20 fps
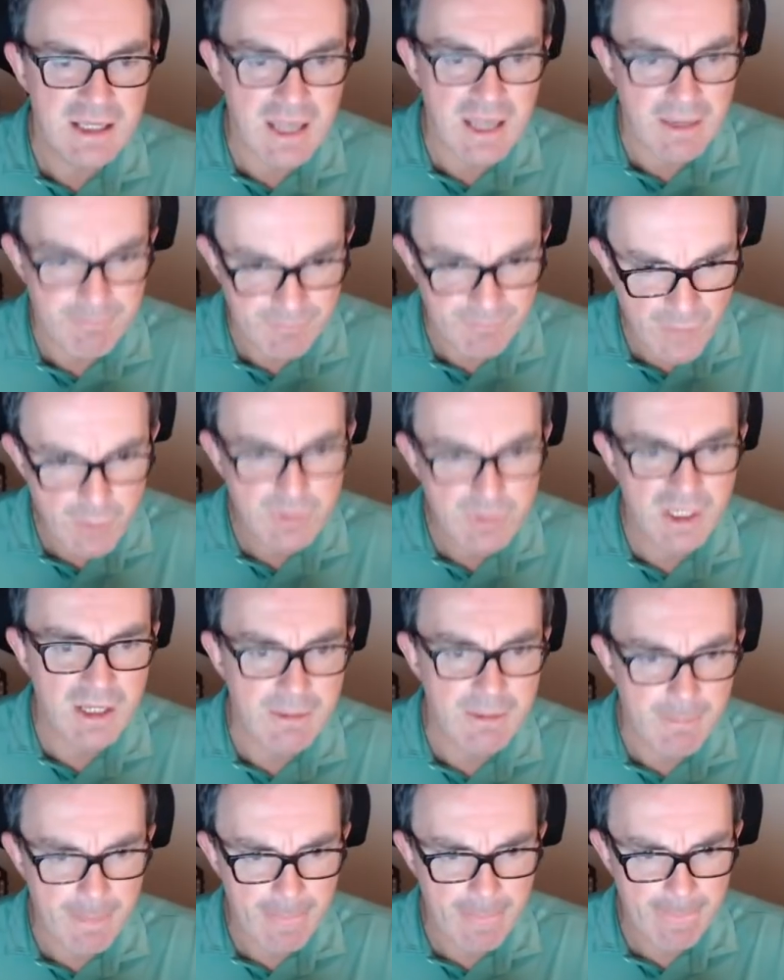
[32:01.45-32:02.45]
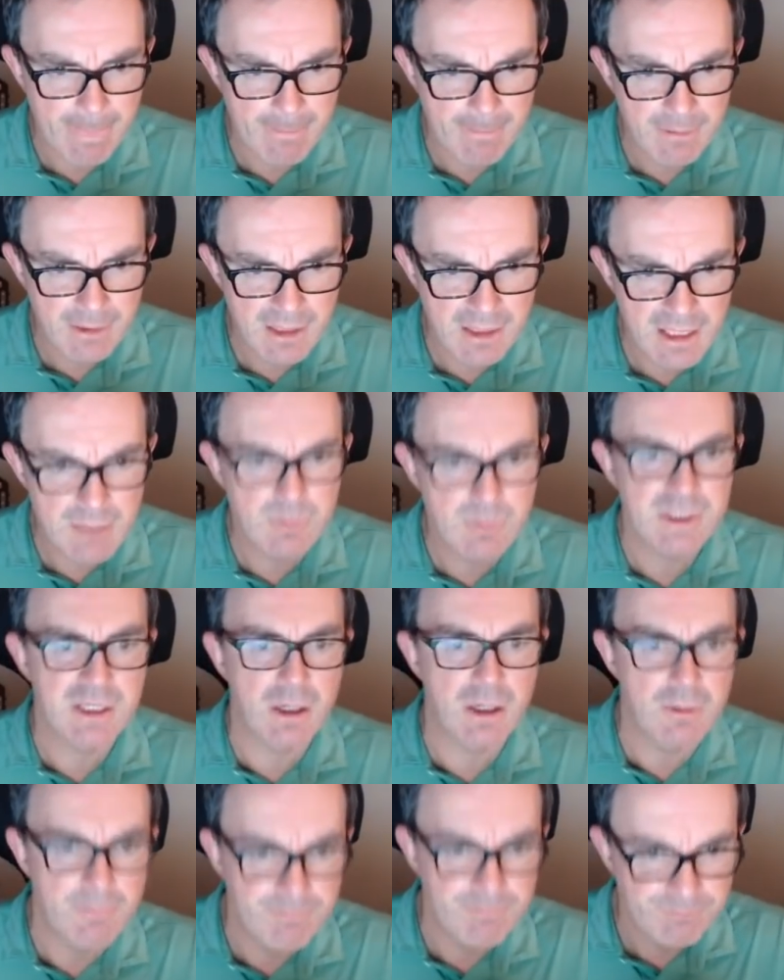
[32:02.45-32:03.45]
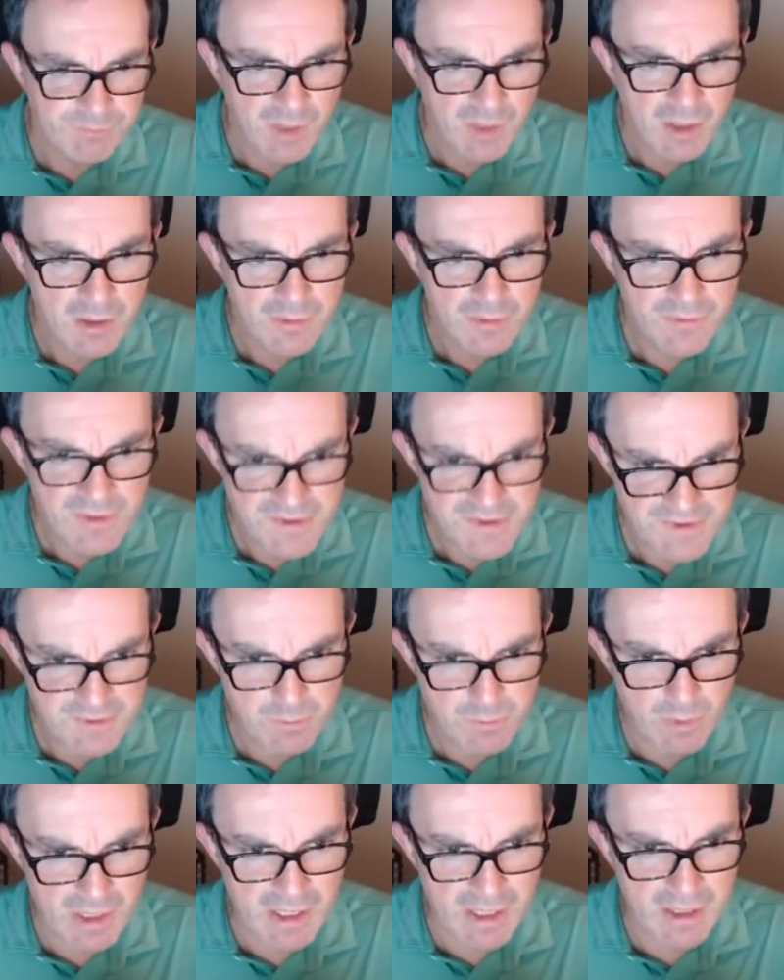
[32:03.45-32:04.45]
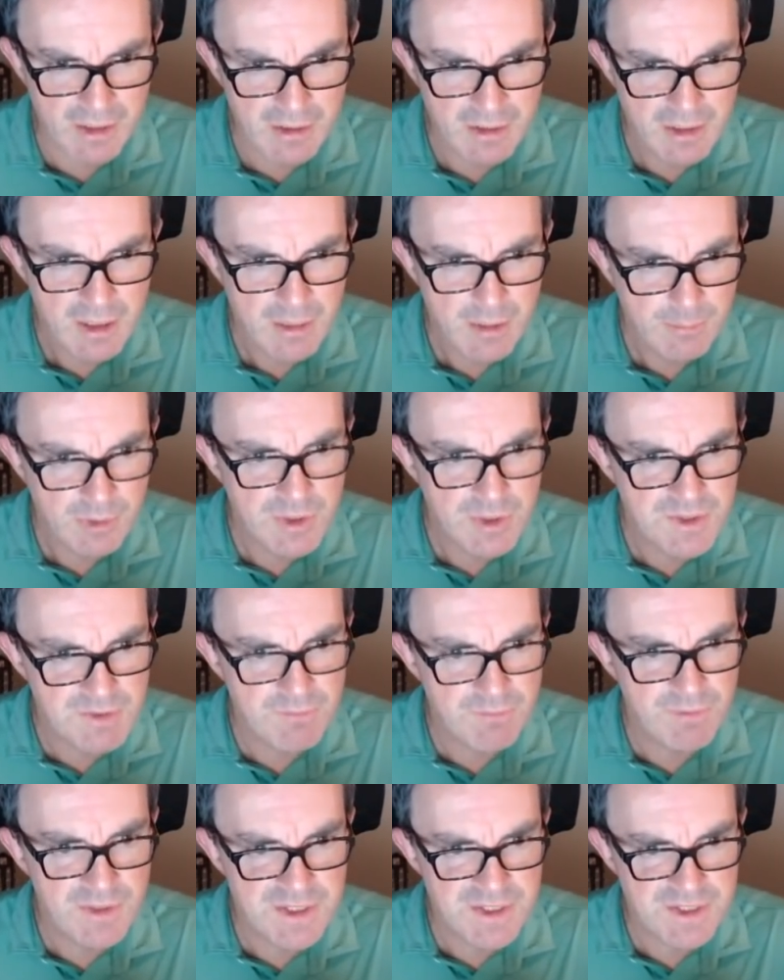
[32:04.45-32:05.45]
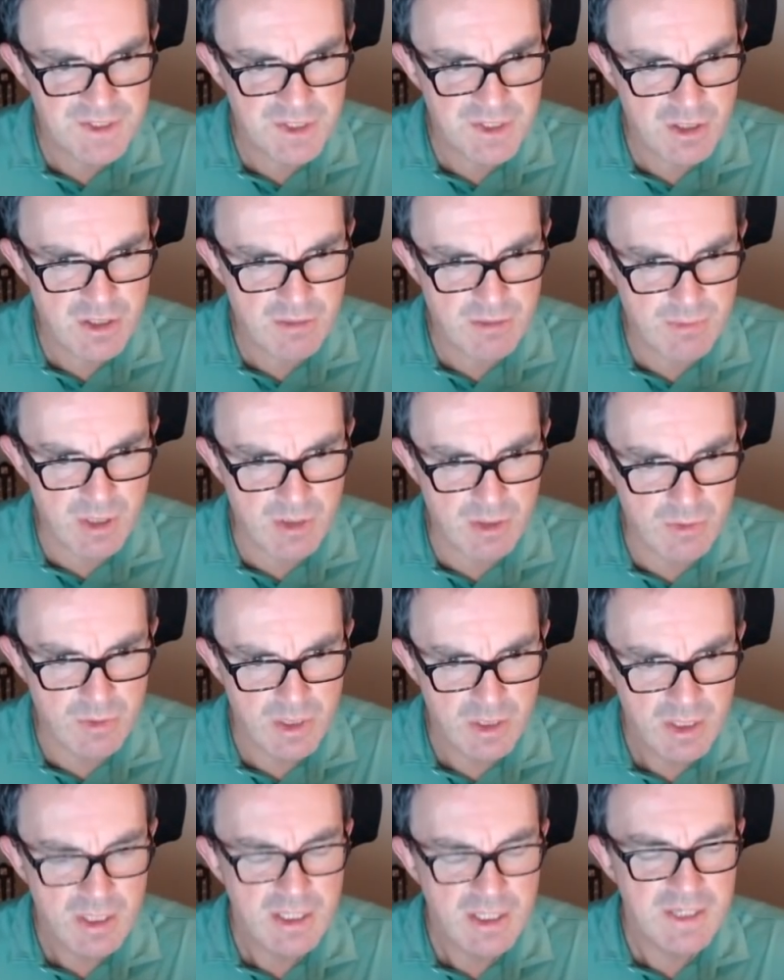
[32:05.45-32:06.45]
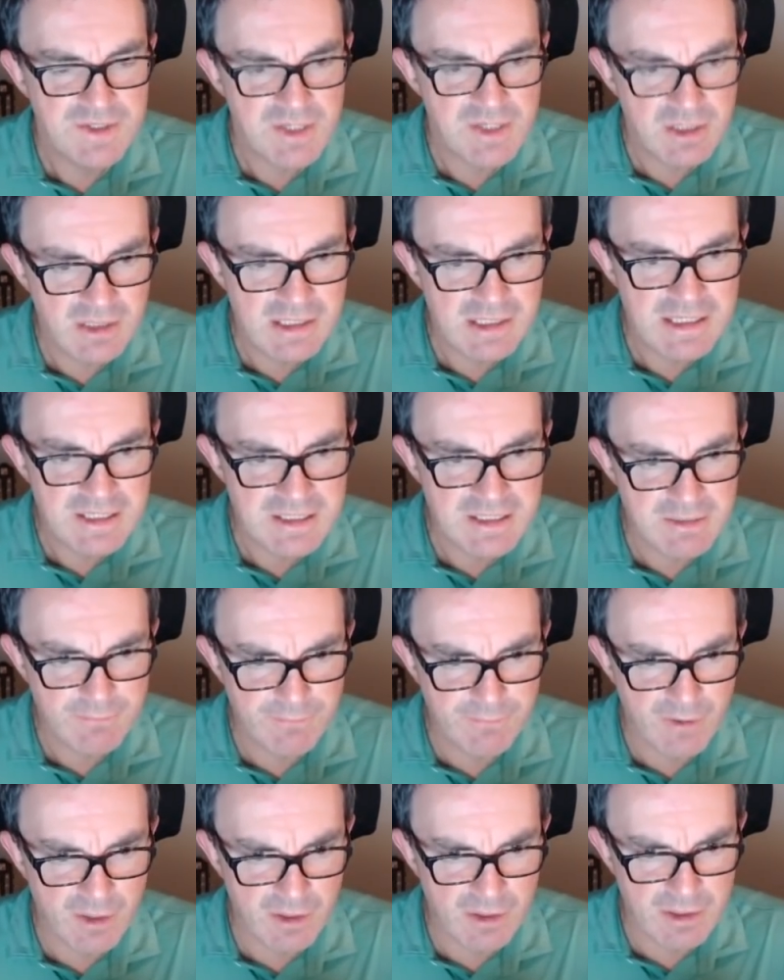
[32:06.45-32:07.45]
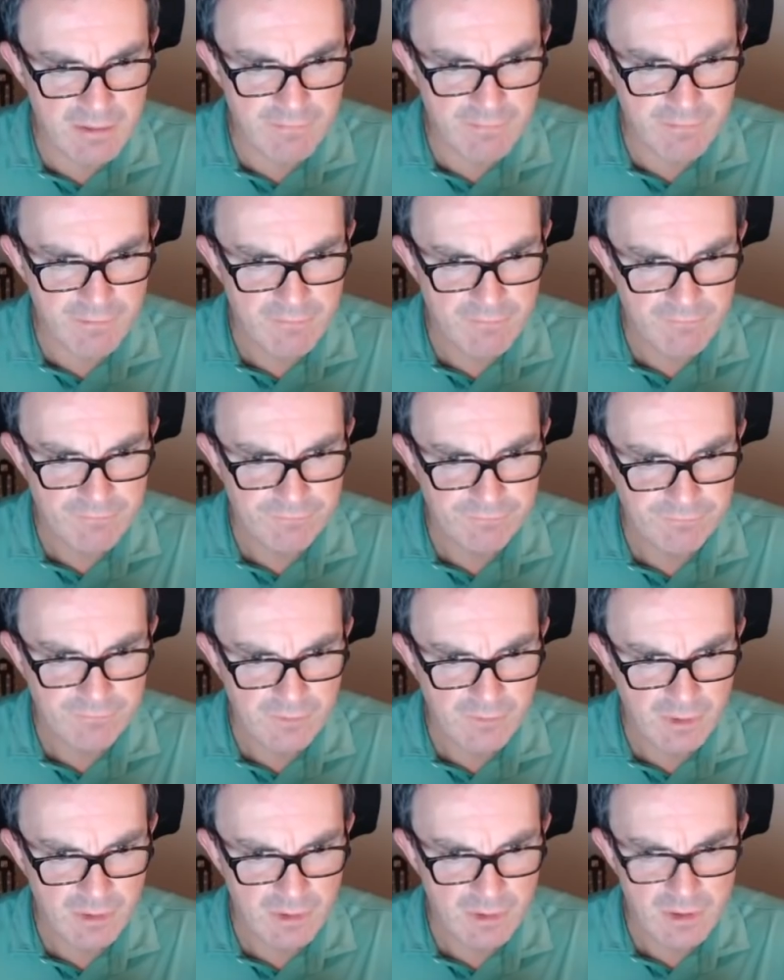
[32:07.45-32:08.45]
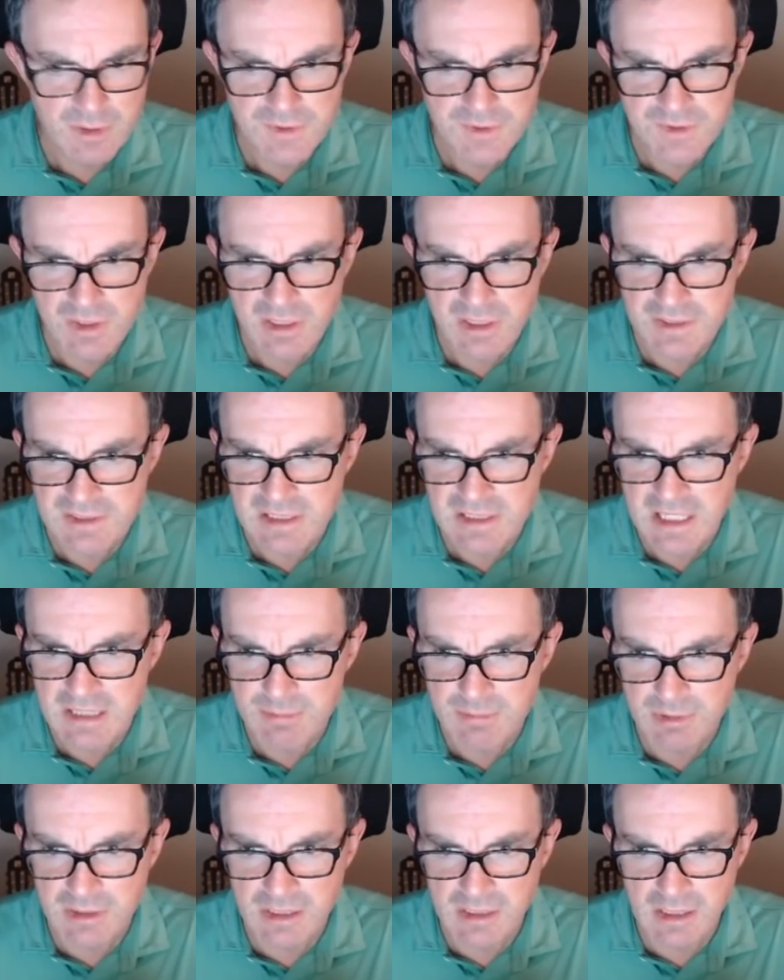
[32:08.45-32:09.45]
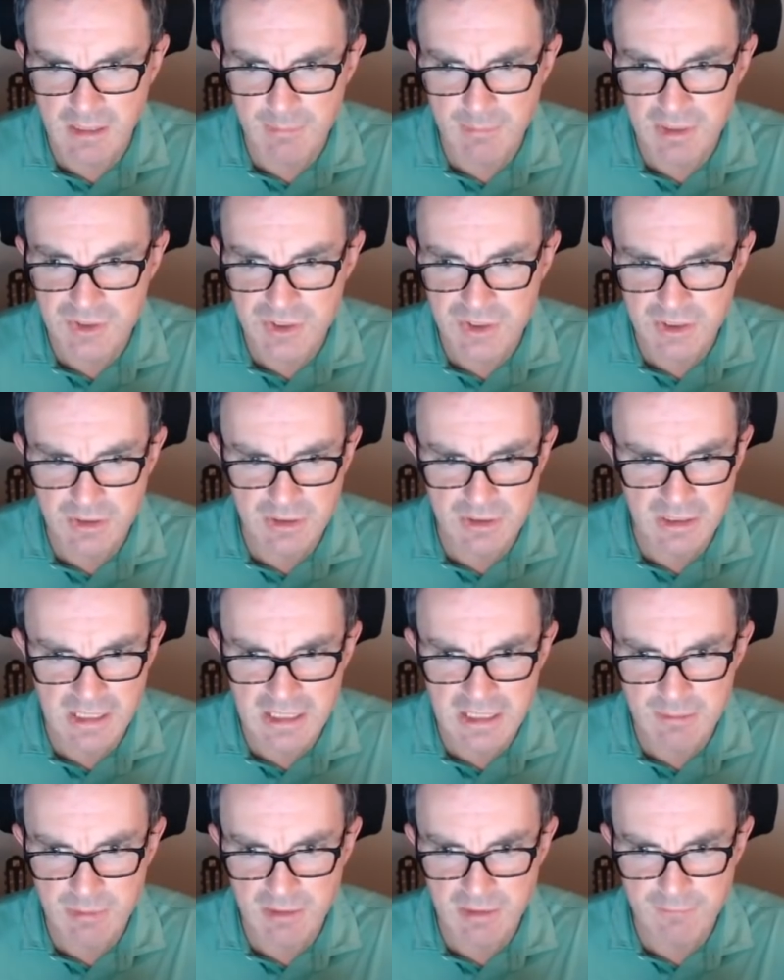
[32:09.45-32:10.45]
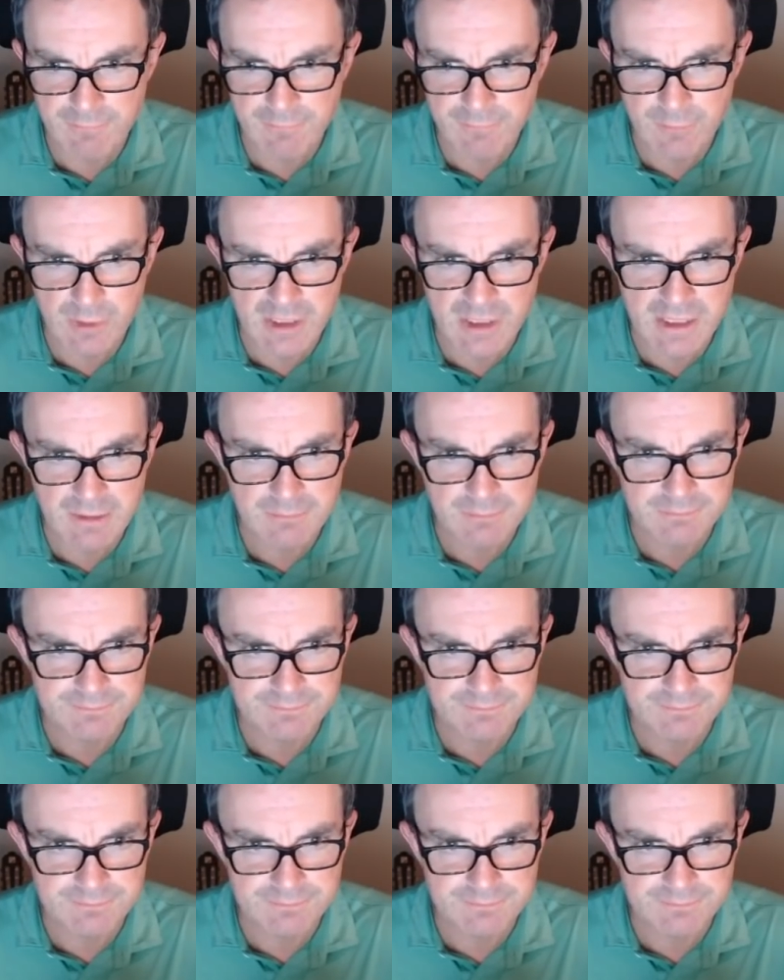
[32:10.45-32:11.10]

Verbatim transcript: yeah. Okay, here we go. This square, because of this thermo, is at least a five. So let's label it. I'm actually going to label it fully.